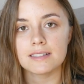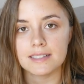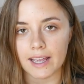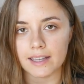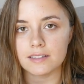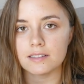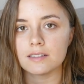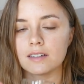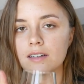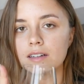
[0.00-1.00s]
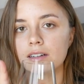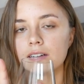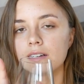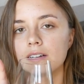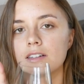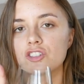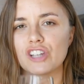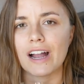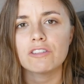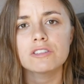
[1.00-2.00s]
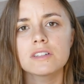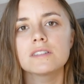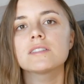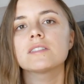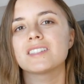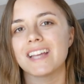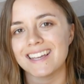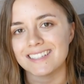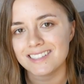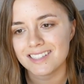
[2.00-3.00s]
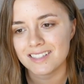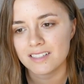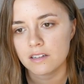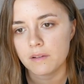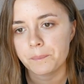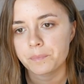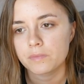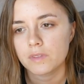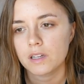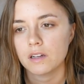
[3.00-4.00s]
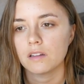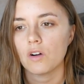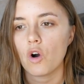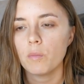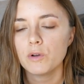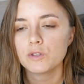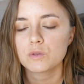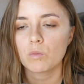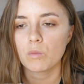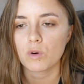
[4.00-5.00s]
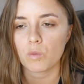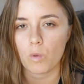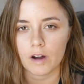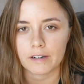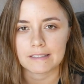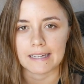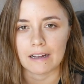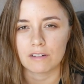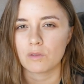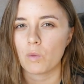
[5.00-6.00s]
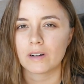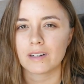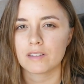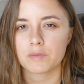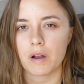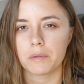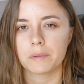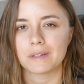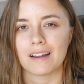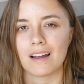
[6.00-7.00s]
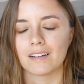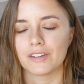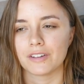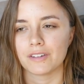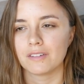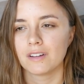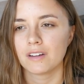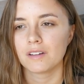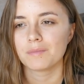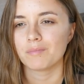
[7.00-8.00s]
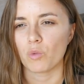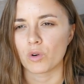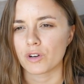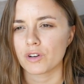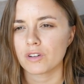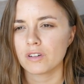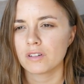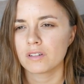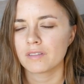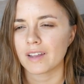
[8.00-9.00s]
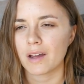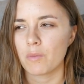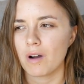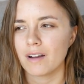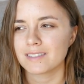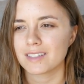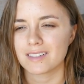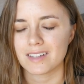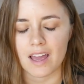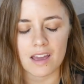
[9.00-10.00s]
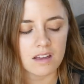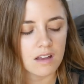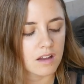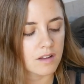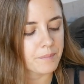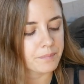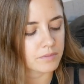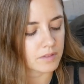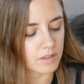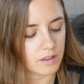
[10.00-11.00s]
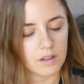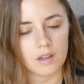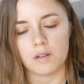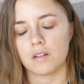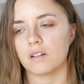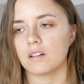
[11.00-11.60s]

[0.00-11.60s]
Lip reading: tastes almost more watered down. Watered down is probably not a good word that I want to say. The